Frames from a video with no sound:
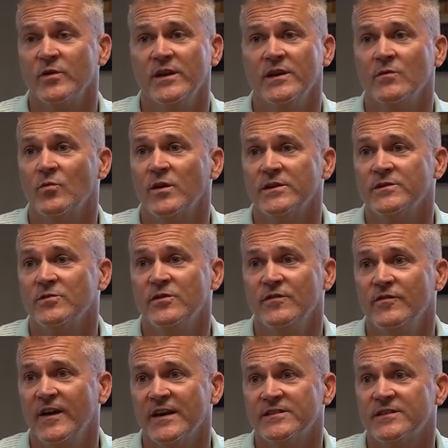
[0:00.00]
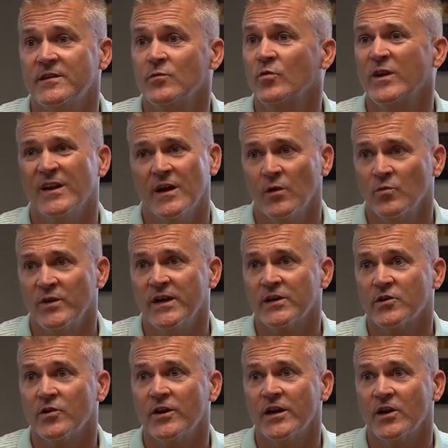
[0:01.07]
We didn't want to invest in re a
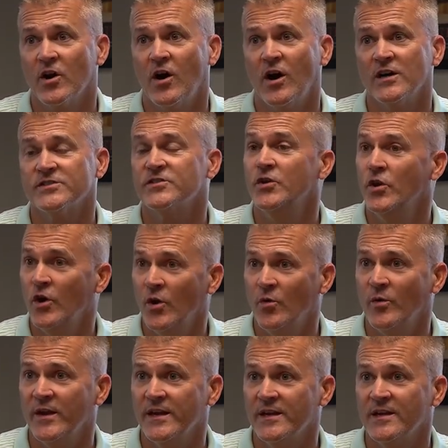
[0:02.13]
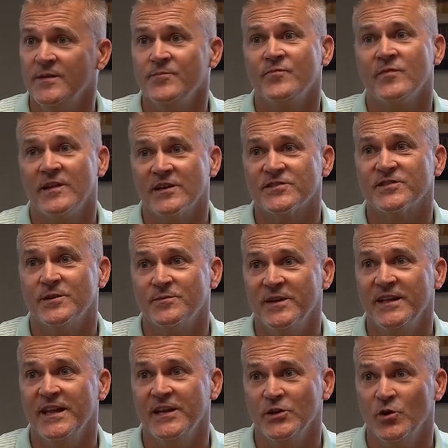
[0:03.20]
reoccurring cost knowing that
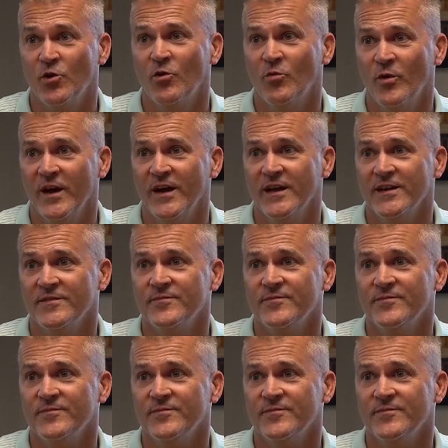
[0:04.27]
someday they'd go away.